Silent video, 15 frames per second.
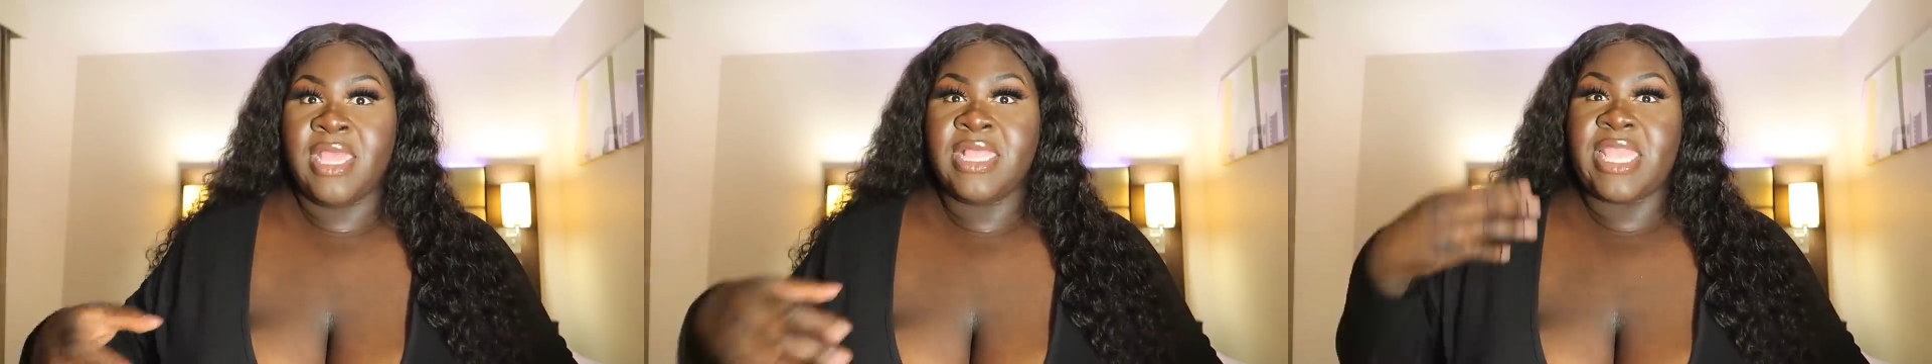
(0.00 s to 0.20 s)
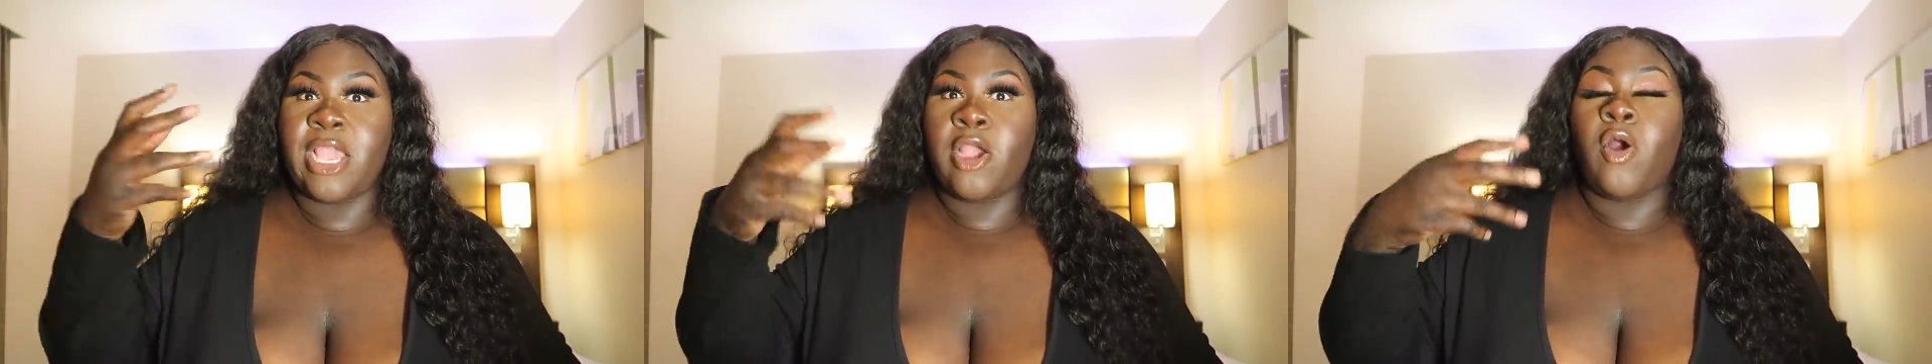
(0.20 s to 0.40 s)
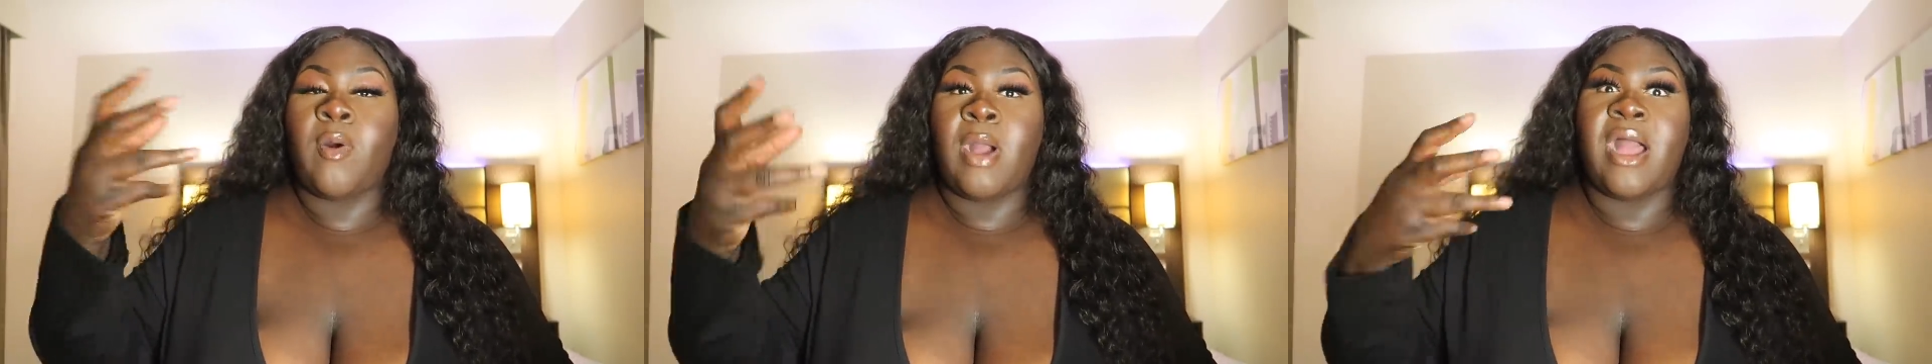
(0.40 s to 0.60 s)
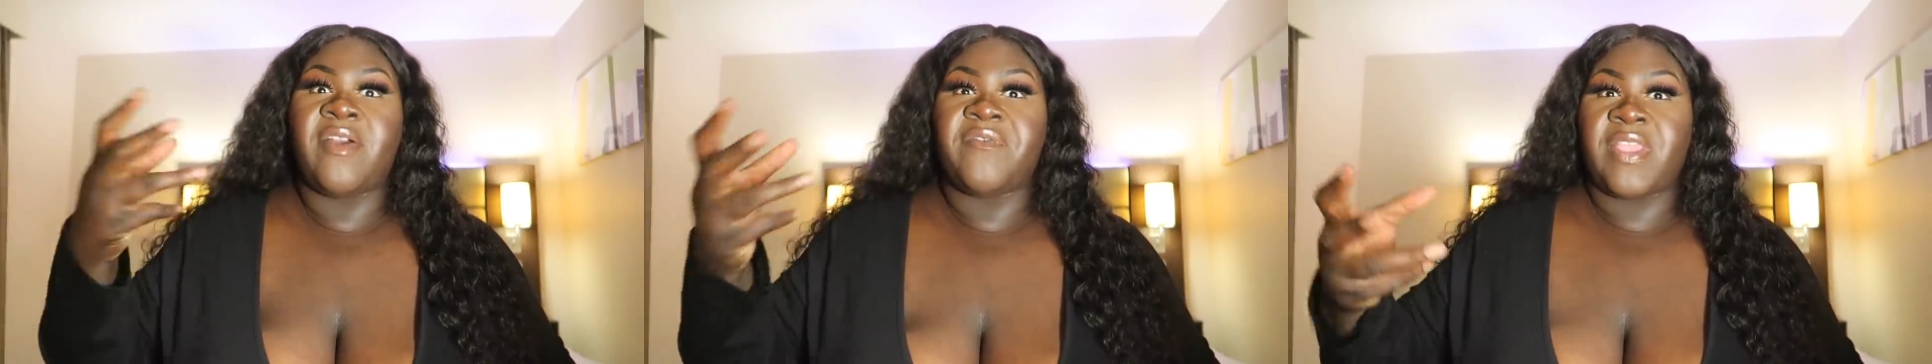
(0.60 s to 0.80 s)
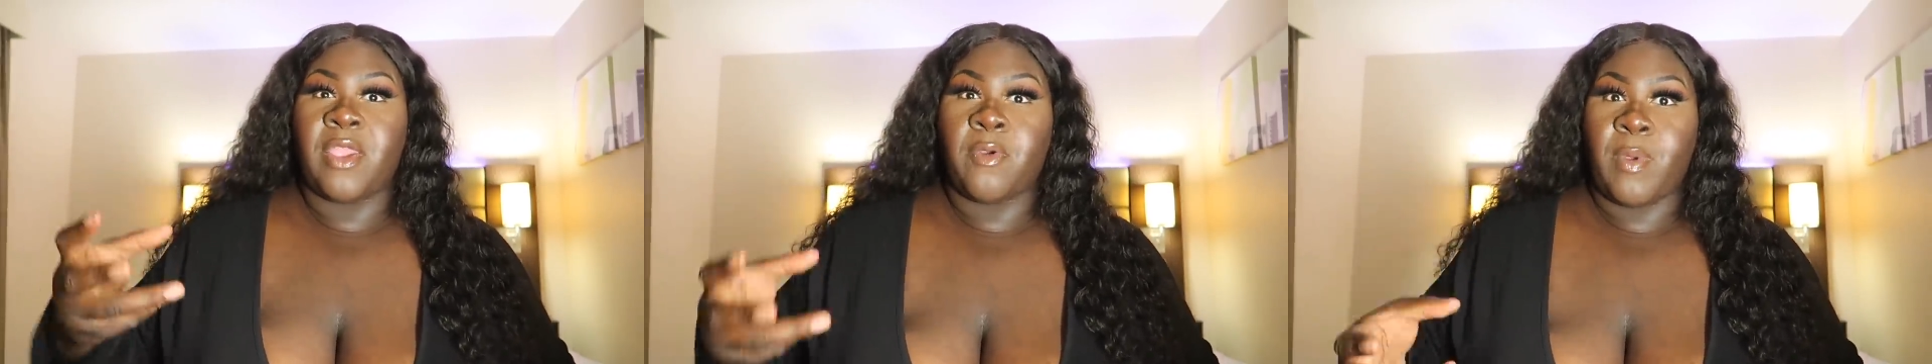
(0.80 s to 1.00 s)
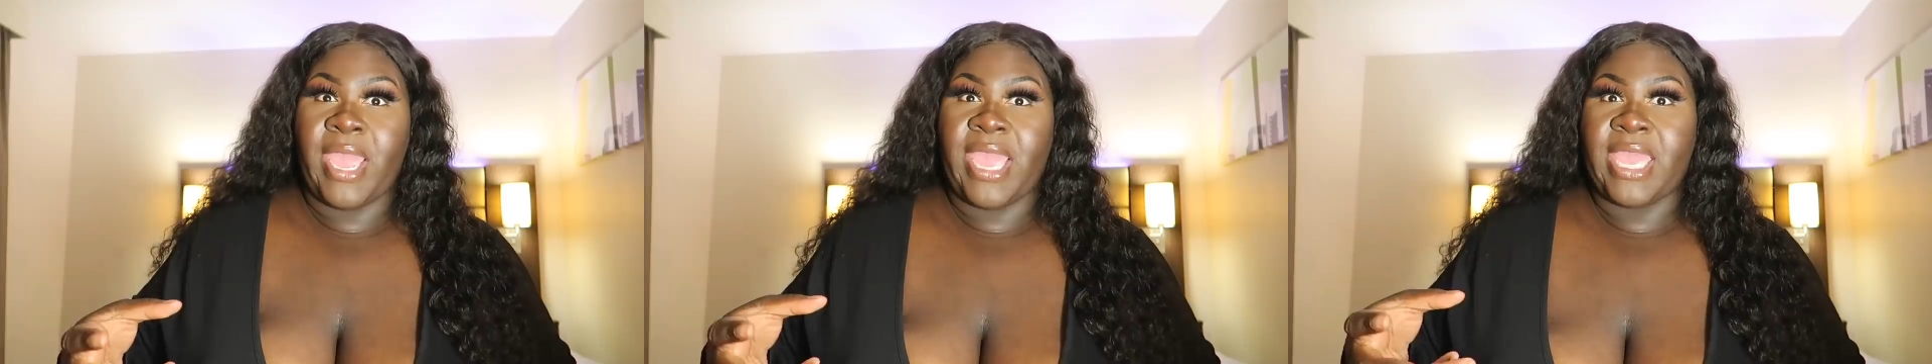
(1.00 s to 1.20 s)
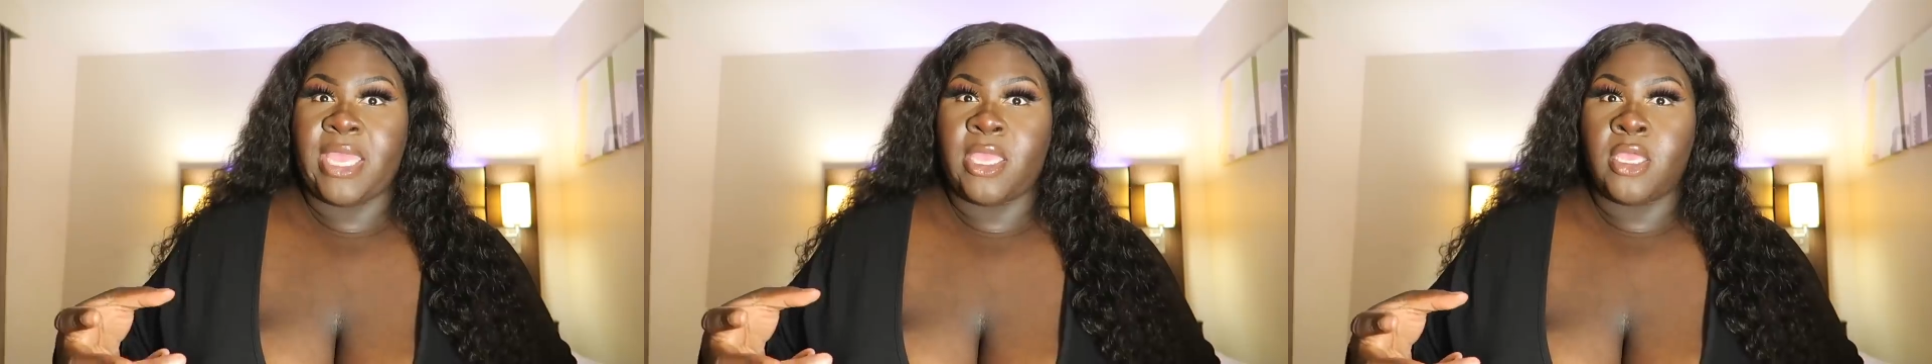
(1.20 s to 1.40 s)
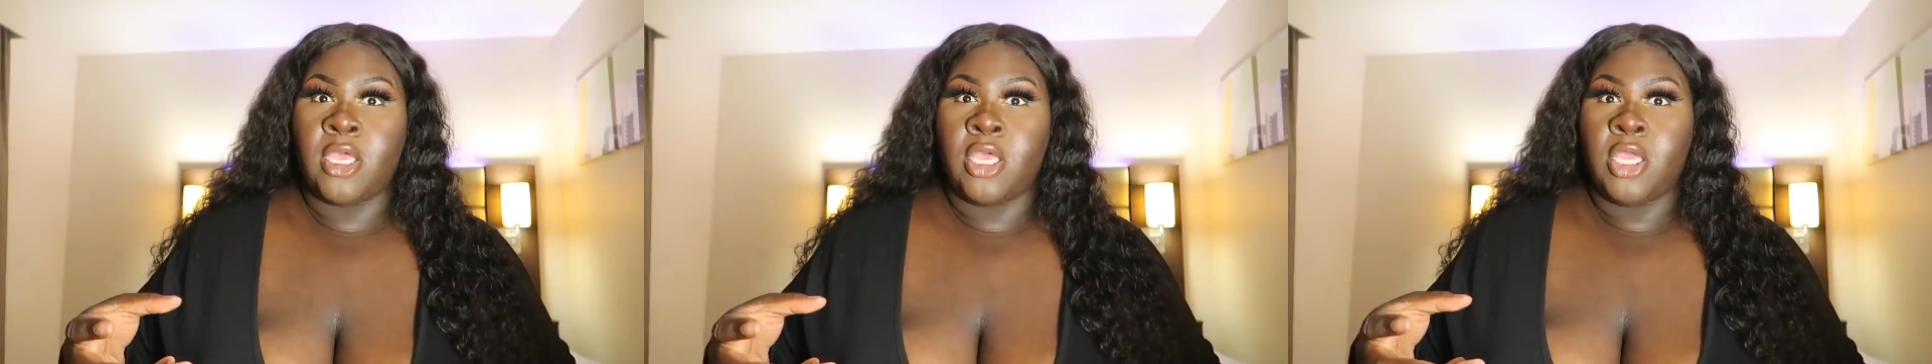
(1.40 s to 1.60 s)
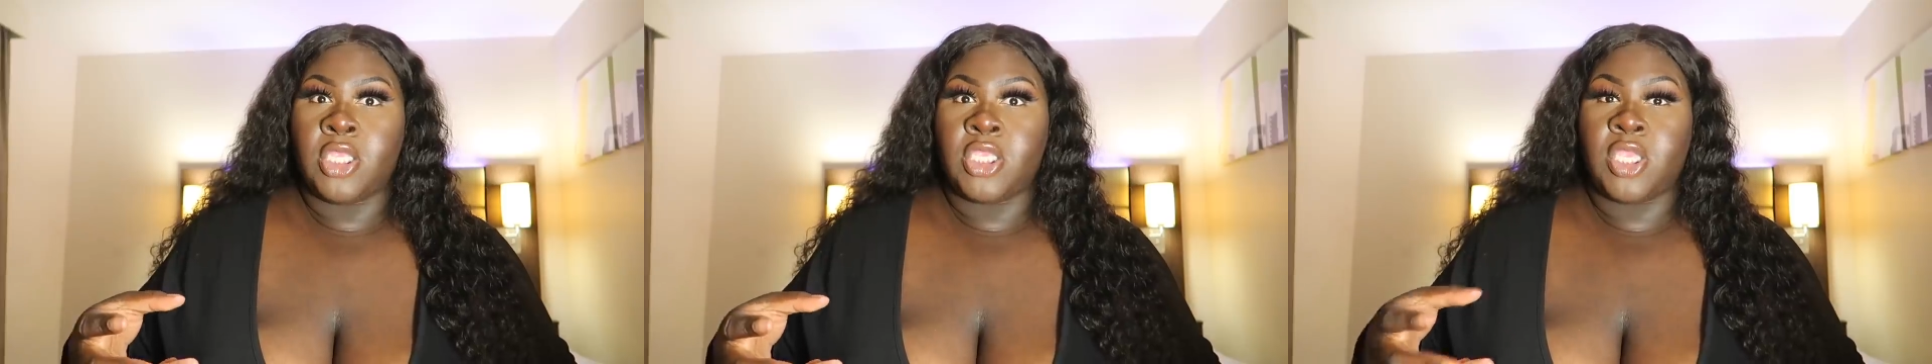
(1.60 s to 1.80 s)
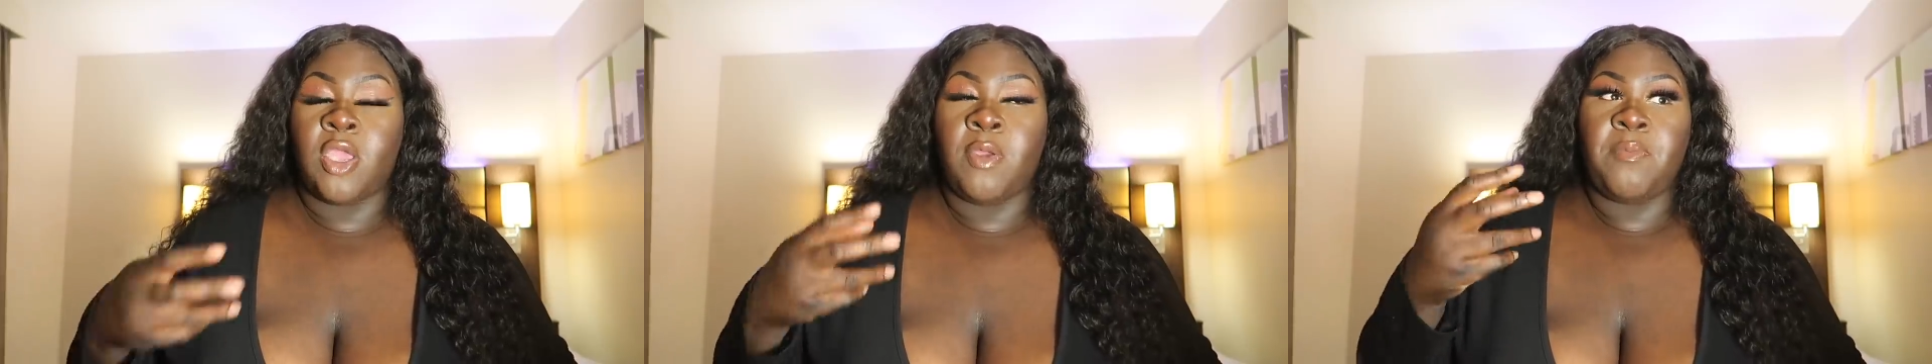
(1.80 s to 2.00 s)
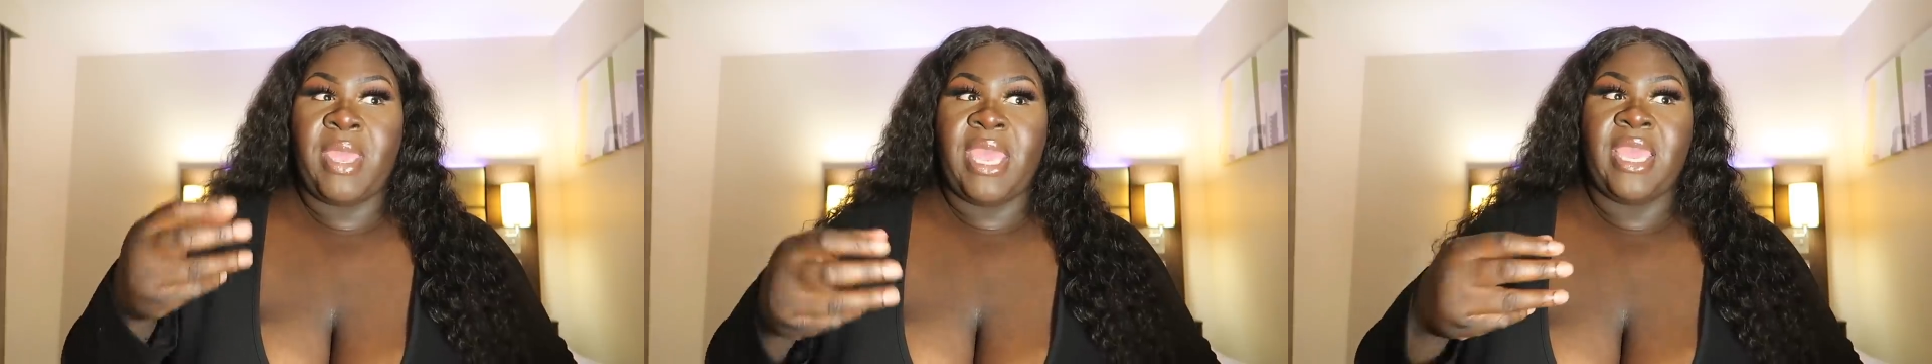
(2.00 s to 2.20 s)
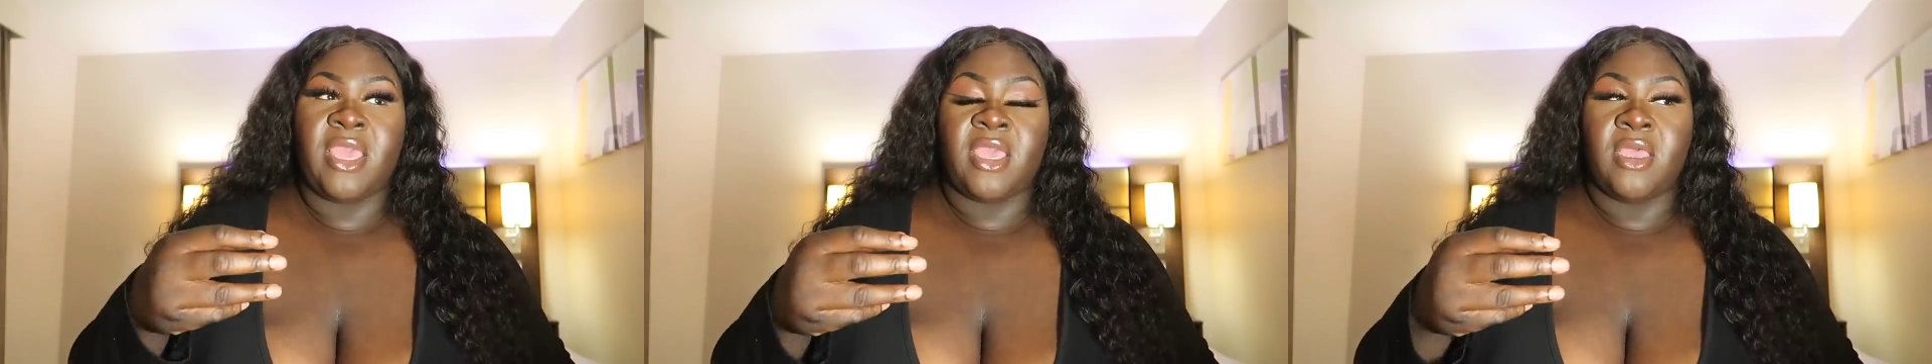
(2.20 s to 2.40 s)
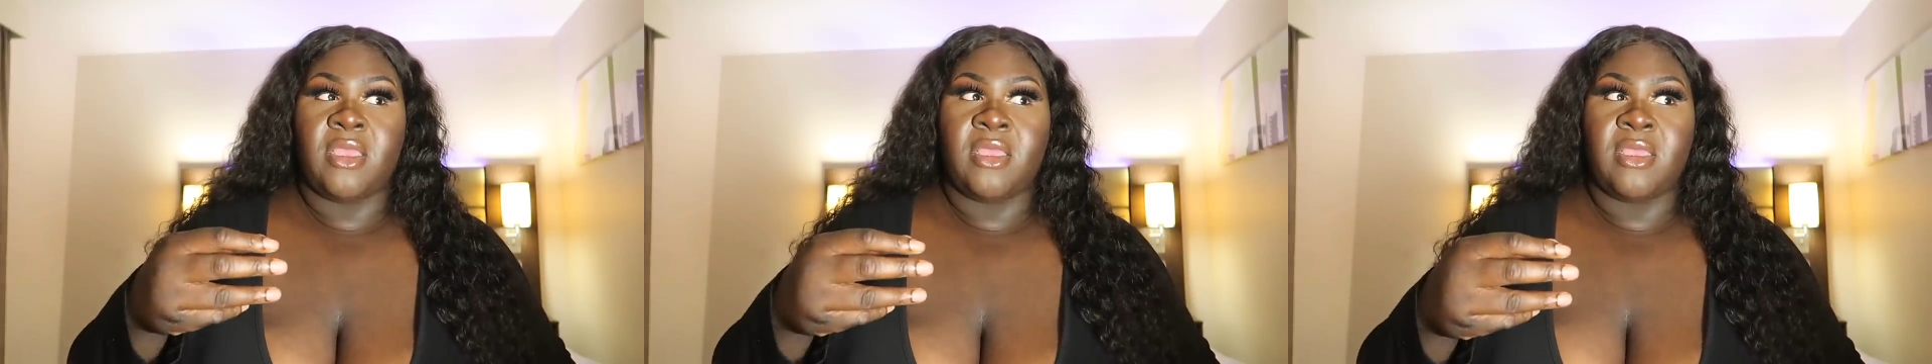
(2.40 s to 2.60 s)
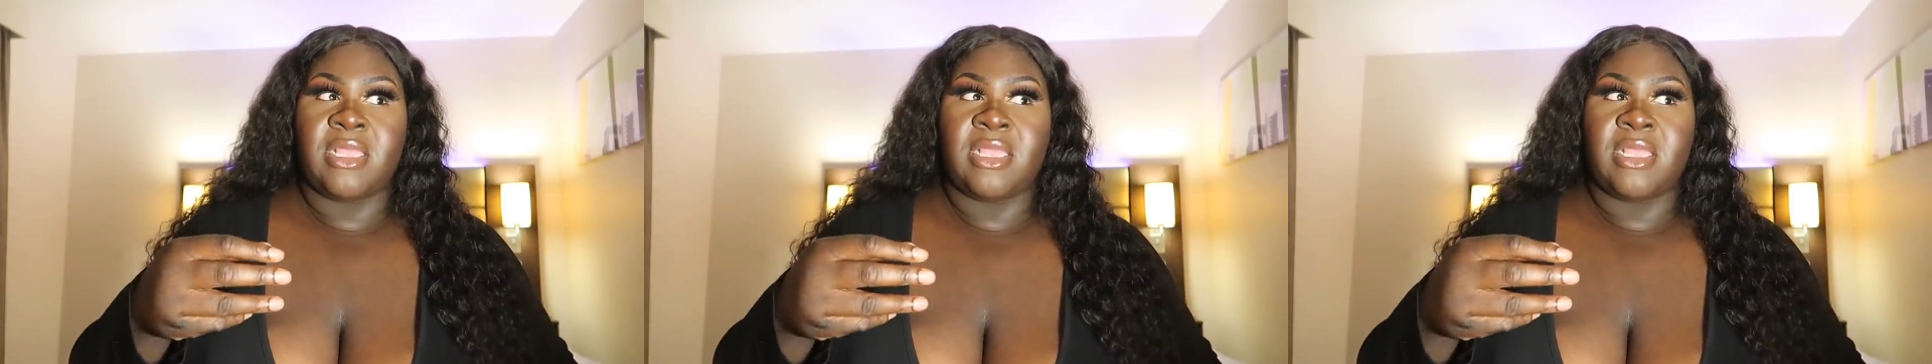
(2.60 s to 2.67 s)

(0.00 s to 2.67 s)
they go out of their way to make